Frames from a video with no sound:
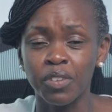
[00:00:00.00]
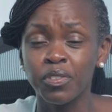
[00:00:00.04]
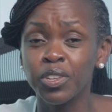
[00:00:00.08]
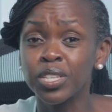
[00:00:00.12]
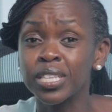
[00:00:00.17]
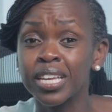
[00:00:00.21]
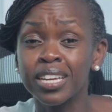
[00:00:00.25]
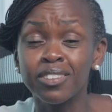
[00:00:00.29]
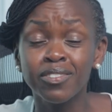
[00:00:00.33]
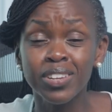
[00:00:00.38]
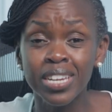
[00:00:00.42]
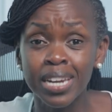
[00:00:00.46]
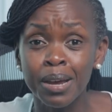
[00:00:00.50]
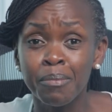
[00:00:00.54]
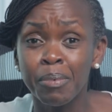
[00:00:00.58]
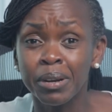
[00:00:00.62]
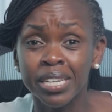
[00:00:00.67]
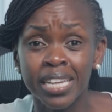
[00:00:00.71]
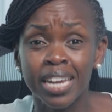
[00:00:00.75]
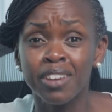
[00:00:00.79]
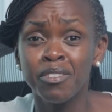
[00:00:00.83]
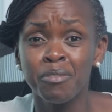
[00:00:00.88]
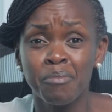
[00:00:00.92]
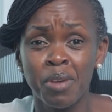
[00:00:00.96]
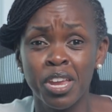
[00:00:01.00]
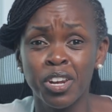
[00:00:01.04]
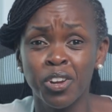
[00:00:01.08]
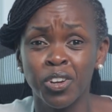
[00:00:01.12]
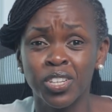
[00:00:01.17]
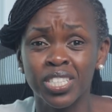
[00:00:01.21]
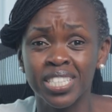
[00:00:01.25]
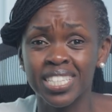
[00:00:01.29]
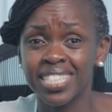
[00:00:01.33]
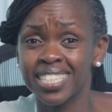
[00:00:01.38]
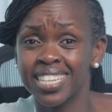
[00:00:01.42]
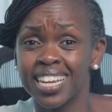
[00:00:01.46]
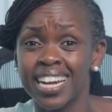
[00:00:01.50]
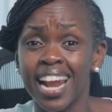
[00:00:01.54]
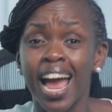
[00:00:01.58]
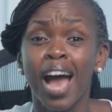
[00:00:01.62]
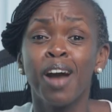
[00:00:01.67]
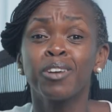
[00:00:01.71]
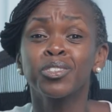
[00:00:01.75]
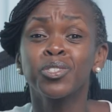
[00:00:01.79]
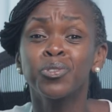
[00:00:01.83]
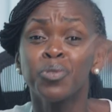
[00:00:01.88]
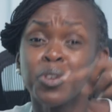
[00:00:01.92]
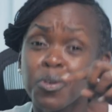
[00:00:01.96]
He's like, Rina, but I remained consistent. I
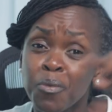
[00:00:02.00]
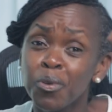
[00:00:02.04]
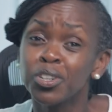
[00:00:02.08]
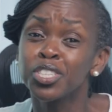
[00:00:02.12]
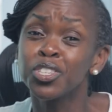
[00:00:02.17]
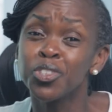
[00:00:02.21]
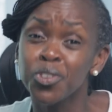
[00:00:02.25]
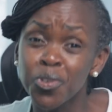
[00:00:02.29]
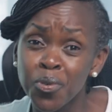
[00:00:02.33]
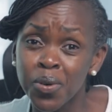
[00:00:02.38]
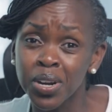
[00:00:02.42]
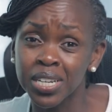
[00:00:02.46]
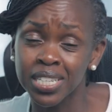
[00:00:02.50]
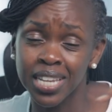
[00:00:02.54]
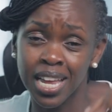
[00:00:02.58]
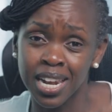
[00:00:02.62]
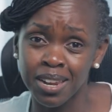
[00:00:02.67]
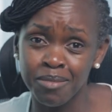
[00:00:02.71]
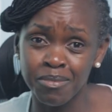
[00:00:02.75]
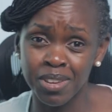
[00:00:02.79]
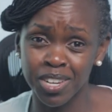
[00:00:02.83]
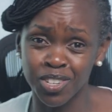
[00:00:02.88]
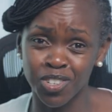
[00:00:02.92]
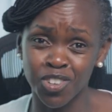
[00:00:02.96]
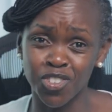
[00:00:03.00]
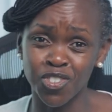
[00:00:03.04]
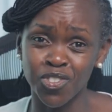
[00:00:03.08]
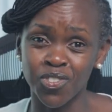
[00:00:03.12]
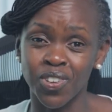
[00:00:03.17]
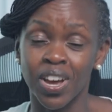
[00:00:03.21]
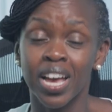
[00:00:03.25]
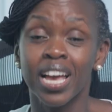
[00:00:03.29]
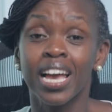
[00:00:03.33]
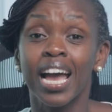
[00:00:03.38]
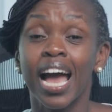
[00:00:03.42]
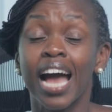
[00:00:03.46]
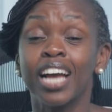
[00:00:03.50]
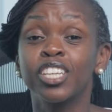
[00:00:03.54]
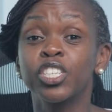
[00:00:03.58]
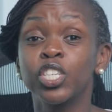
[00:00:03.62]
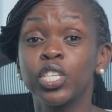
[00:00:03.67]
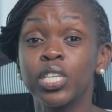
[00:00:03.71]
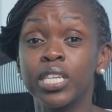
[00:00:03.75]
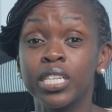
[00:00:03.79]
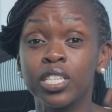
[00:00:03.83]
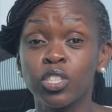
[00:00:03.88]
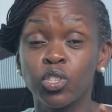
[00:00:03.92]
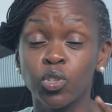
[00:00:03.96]
was doing what you were telling me to do.
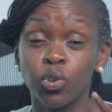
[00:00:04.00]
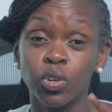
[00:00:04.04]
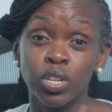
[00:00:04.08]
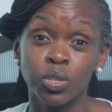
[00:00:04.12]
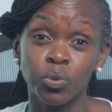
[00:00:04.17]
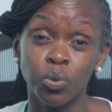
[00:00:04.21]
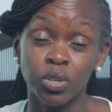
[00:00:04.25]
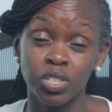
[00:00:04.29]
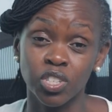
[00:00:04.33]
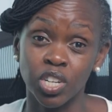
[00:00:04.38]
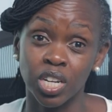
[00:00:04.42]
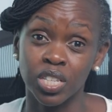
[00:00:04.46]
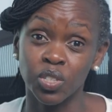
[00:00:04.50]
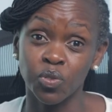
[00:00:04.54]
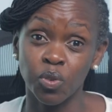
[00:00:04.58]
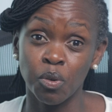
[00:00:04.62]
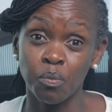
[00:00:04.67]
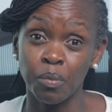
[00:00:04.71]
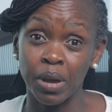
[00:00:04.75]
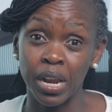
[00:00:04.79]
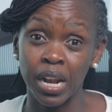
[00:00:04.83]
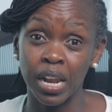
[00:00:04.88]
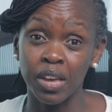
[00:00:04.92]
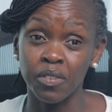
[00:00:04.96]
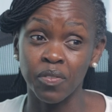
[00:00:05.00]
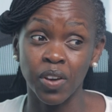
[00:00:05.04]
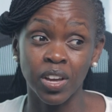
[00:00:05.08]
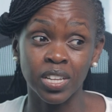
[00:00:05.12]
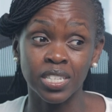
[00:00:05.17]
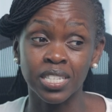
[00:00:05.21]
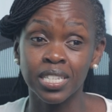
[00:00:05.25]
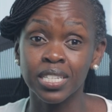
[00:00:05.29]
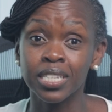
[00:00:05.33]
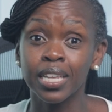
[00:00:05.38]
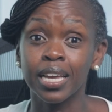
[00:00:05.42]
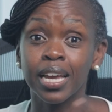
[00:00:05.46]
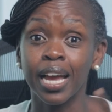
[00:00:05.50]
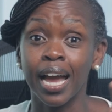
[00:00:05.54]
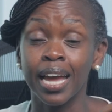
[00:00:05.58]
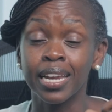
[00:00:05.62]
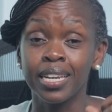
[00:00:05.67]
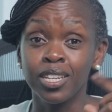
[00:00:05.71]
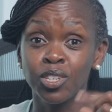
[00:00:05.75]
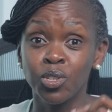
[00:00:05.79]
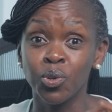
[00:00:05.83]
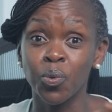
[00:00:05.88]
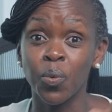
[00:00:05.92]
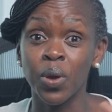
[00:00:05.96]
Actually, his story is what transformed my life. I was just like, I
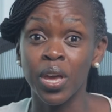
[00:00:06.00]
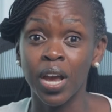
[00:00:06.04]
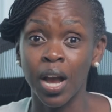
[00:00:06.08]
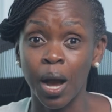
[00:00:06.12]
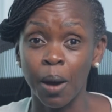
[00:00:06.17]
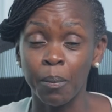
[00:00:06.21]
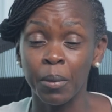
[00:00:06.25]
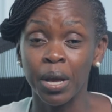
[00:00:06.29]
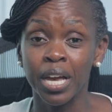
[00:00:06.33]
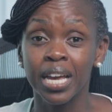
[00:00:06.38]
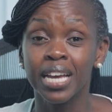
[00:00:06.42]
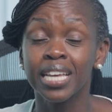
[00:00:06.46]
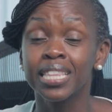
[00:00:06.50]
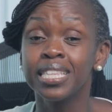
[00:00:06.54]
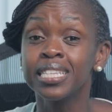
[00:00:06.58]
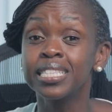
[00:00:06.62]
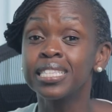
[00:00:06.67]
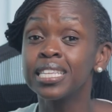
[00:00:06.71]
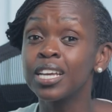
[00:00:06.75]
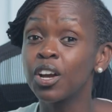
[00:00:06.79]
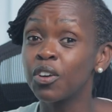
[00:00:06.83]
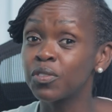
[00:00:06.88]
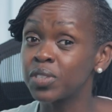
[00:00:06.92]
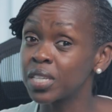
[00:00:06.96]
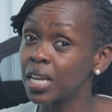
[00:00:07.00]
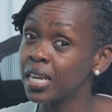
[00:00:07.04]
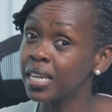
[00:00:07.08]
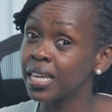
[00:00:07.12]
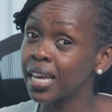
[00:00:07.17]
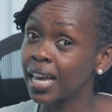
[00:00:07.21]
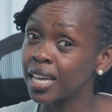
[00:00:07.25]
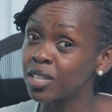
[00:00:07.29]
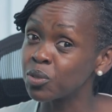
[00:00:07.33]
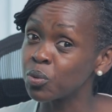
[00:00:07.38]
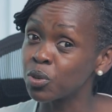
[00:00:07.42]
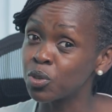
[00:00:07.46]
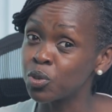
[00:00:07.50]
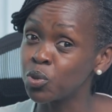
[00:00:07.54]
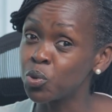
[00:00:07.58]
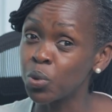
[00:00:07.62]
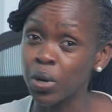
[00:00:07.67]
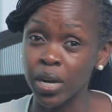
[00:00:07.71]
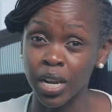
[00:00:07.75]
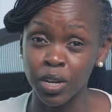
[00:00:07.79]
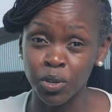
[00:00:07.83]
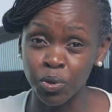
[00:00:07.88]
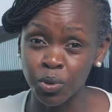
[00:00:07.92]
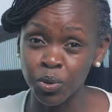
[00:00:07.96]
need to wake up. This thing of telling guys what to do
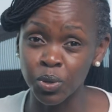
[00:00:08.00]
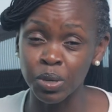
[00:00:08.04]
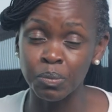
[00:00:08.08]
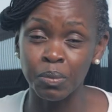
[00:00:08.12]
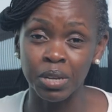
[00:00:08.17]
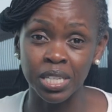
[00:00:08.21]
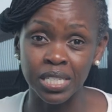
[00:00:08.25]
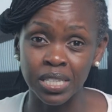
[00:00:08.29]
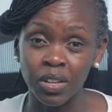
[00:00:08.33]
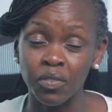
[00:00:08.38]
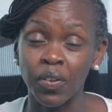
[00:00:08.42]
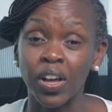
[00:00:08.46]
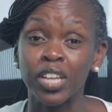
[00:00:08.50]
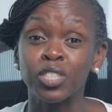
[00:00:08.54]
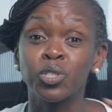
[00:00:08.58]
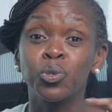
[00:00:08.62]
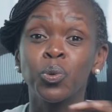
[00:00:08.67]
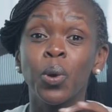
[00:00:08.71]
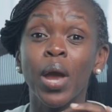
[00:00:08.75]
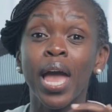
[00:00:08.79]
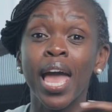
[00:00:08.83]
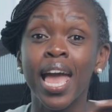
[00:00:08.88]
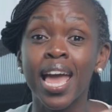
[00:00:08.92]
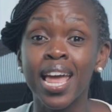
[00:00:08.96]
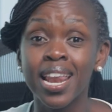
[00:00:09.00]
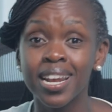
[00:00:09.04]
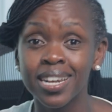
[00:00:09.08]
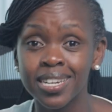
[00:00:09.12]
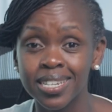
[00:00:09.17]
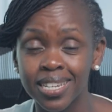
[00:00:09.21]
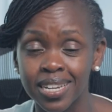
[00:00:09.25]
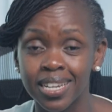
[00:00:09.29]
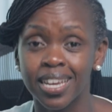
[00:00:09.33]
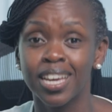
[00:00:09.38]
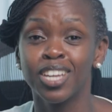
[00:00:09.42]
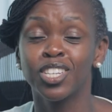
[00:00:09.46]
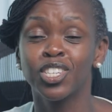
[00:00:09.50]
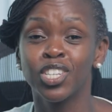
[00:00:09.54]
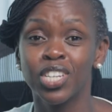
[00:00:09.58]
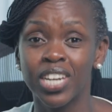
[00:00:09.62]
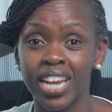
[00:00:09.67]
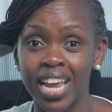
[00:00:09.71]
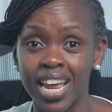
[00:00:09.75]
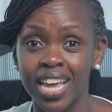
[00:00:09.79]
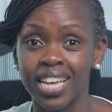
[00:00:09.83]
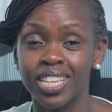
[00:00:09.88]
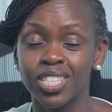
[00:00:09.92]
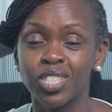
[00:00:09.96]
and I don't do it myself has to end
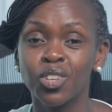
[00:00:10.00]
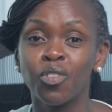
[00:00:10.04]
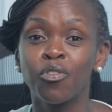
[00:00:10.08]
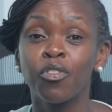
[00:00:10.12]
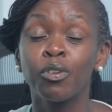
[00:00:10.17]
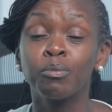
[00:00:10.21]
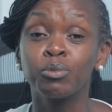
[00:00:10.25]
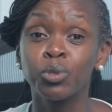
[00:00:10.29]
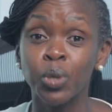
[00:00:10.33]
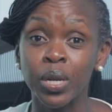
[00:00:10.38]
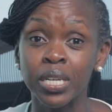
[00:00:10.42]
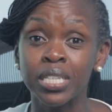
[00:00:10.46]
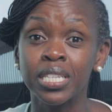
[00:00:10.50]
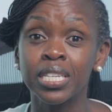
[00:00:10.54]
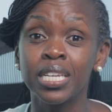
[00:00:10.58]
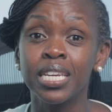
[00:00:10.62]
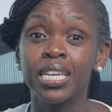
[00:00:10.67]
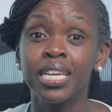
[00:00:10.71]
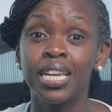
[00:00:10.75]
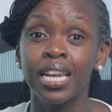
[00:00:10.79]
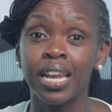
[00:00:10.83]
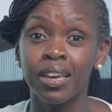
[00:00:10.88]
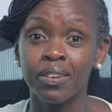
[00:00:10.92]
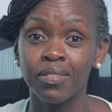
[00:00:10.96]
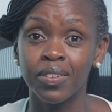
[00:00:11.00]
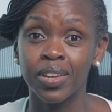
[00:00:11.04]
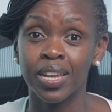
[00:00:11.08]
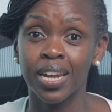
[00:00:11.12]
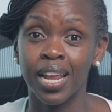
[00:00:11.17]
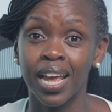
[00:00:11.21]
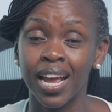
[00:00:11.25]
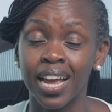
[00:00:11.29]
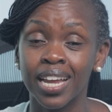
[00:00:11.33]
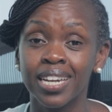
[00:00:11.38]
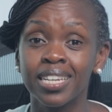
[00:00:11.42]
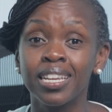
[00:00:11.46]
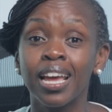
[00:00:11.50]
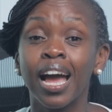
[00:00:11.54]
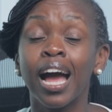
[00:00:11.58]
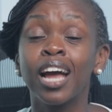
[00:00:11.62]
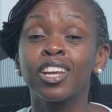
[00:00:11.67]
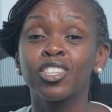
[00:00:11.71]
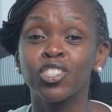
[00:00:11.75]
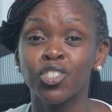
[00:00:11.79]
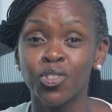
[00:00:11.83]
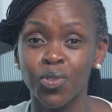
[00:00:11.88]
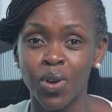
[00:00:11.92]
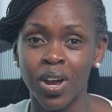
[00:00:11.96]
today. So from 2011, I can
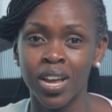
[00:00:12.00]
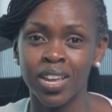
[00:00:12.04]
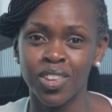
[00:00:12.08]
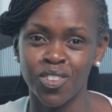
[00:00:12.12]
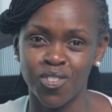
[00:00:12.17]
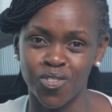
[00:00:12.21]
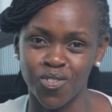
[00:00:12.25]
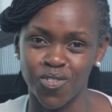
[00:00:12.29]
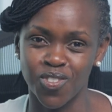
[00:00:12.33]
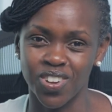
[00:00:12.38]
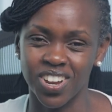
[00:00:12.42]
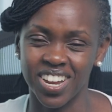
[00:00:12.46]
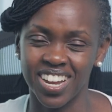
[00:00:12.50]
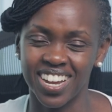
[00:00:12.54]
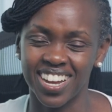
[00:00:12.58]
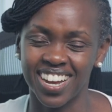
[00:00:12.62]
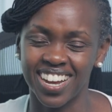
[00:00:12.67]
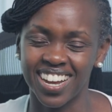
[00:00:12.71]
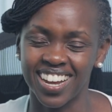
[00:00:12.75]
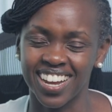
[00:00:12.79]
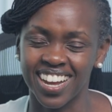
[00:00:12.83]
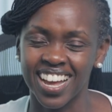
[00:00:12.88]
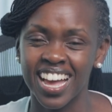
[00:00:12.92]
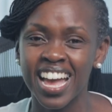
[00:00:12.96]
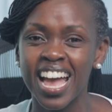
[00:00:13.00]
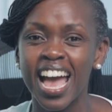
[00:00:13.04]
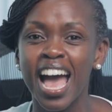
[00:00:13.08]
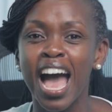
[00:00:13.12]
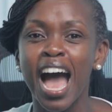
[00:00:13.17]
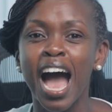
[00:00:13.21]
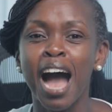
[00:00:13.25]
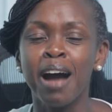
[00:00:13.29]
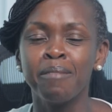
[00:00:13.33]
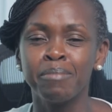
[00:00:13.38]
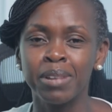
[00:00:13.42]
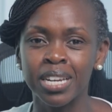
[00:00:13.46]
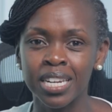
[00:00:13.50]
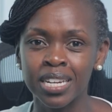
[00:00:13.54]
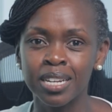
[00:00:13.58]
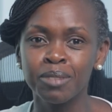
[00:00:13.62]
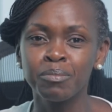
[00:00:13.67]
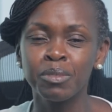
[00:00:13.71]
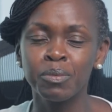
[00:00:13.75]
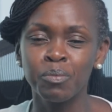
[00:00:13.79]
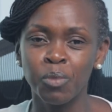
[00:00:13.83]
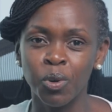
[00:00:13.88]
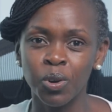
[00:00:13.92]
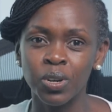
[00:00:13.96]
assure you, I'm a little
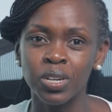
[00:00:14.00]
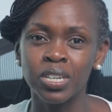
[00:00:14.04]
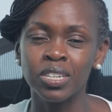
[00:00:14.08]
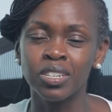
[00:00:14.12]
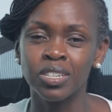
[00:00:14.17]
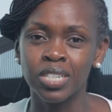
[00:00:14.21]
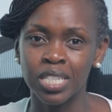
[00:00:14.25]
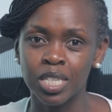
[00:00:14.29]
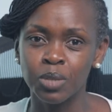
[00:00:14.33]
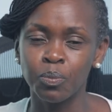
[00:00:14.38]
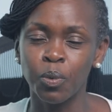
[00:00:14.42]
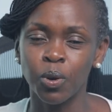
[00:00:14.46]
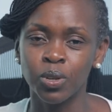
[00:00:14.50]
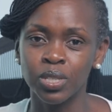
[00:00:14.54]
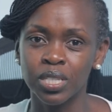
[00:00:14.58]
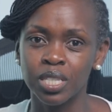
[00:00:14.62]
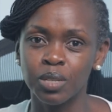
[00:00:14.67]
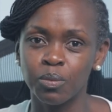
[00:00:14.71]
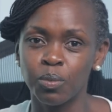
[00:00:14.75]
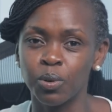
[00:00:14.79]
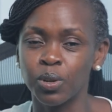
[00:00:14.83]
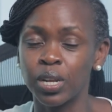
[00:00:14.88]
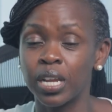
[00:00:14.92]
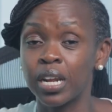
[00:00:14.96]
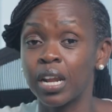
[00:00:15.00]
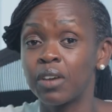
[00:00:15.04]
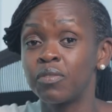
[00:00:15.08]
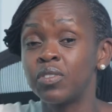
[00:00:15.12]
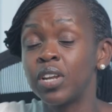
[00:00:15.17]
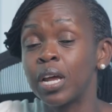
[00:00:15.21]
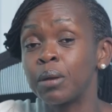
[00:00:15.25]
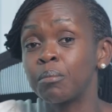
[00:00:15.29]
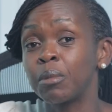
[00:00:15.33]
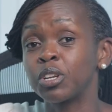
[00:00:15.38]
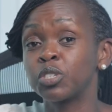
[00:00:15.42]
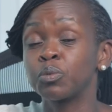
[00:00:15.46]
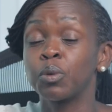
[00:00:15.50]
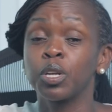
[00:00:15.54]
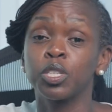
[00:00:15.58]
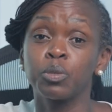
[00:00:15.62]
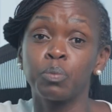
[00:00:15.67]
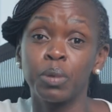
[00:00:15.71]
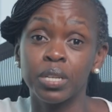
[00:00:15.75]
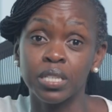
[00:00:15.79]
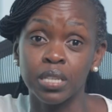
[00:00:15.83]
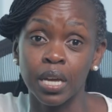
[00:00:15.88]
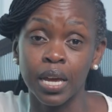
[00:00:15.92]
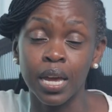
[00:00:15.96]
bit more responsible and I've done much, much
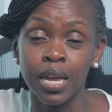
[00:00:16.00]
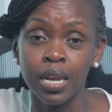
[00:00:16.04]
better.